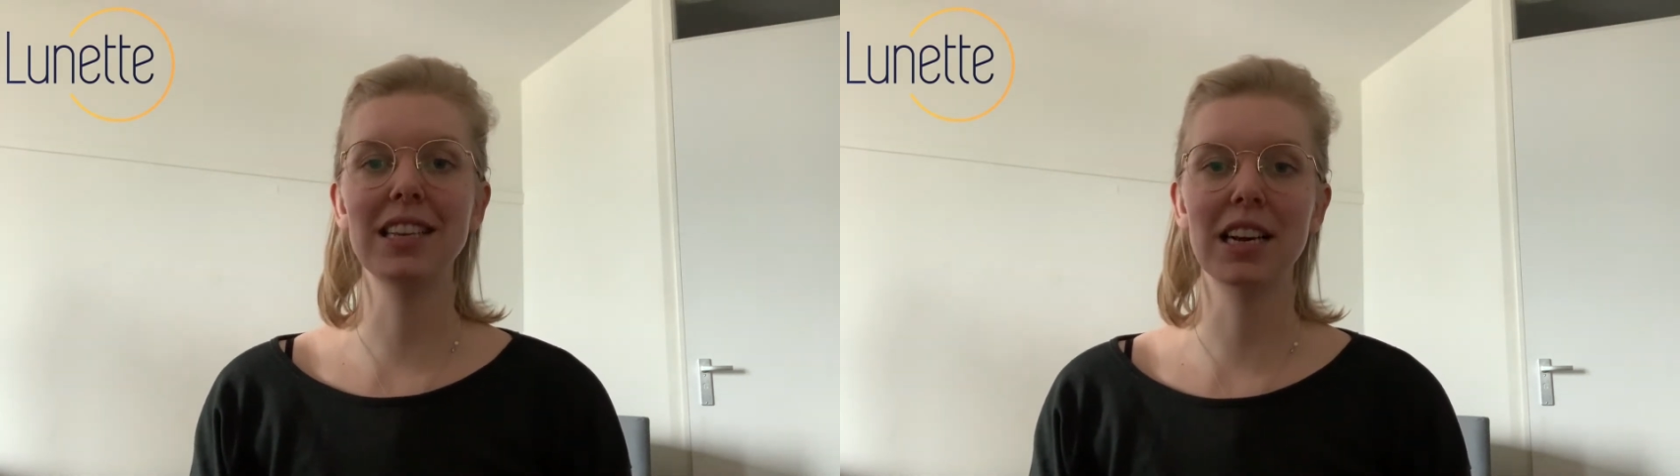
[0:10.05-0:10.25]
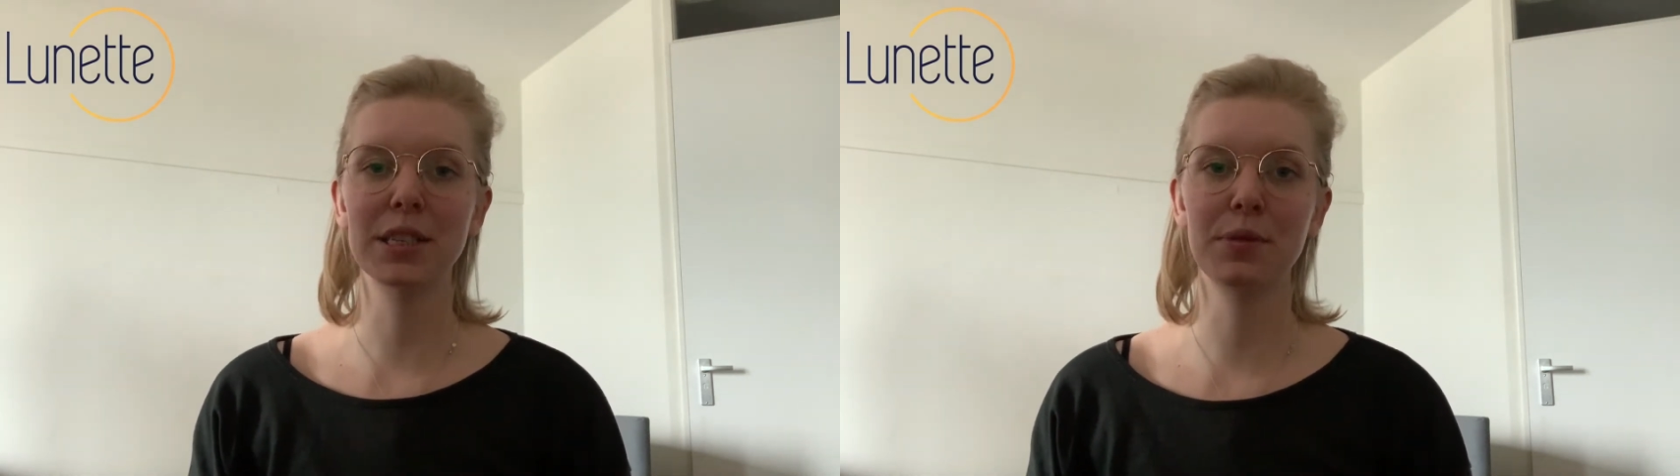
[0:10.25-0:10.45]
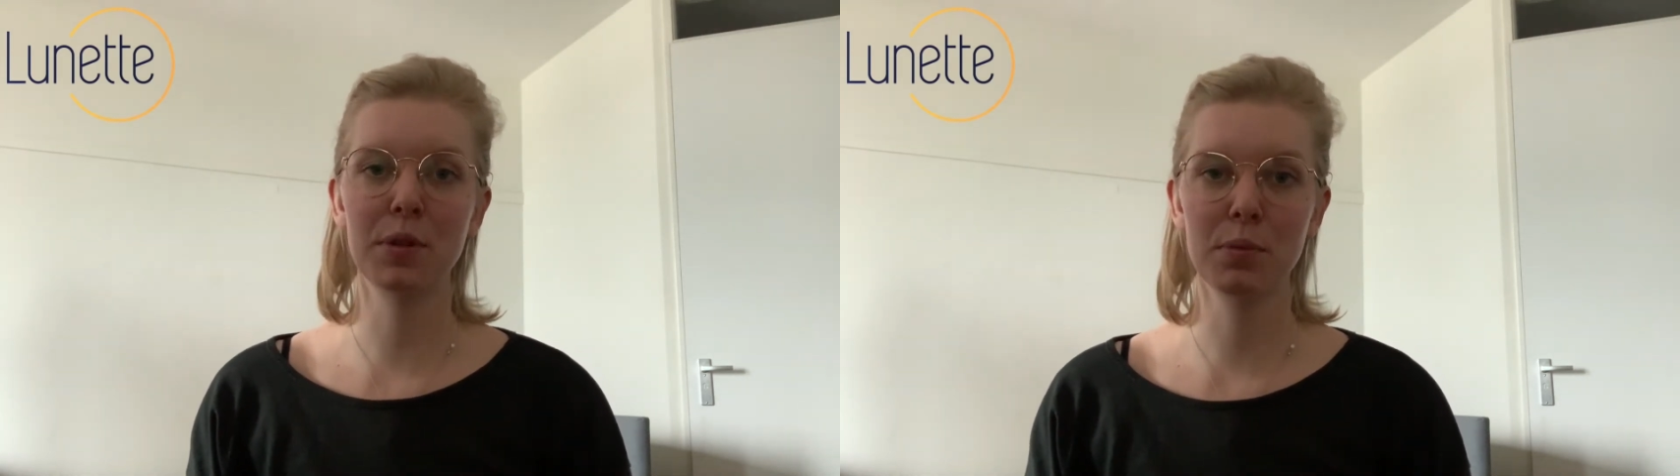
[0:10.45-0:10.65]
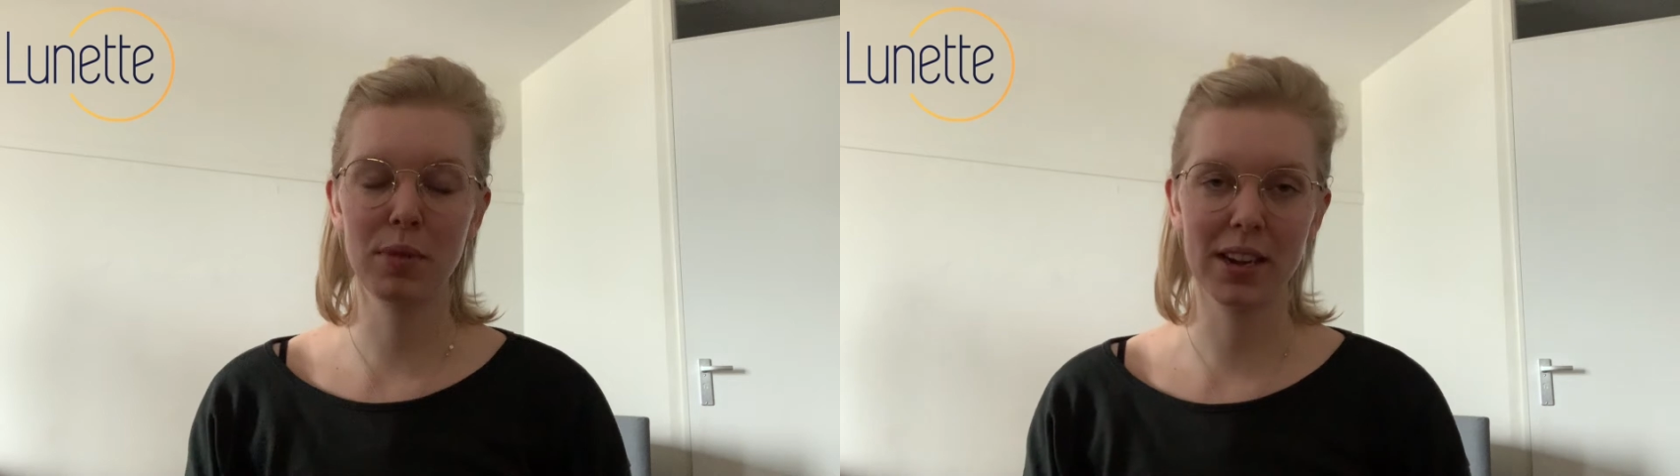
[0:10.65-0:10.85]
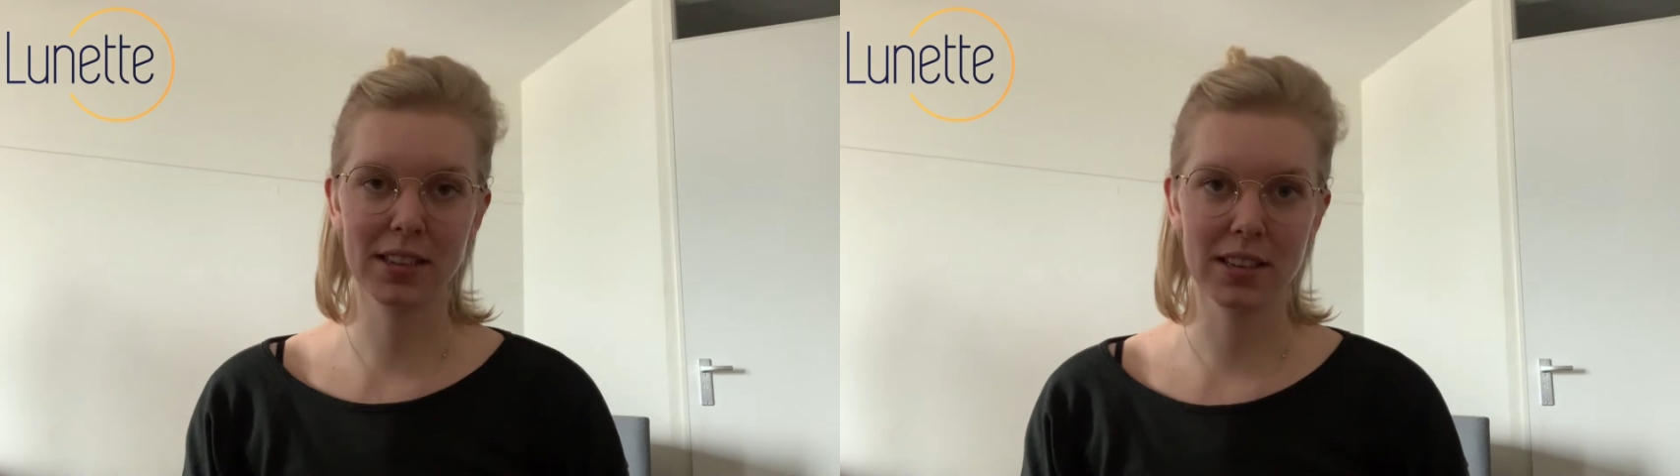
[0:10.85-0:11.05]
saxophone
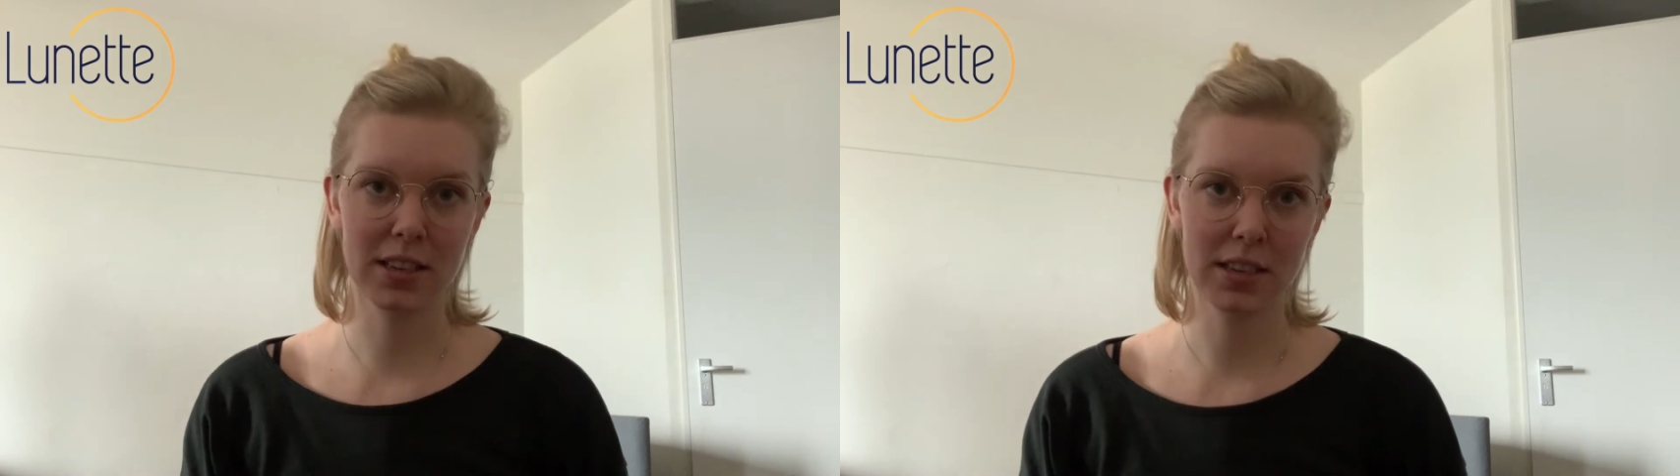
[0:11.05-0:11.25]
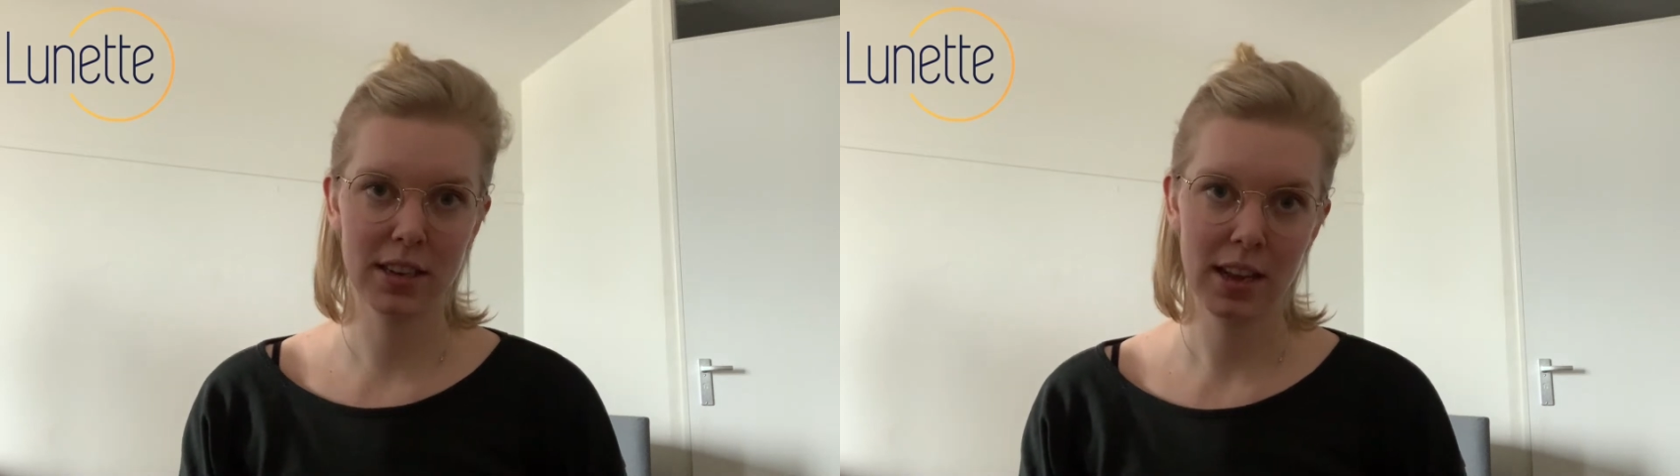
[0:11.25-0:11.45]
practice.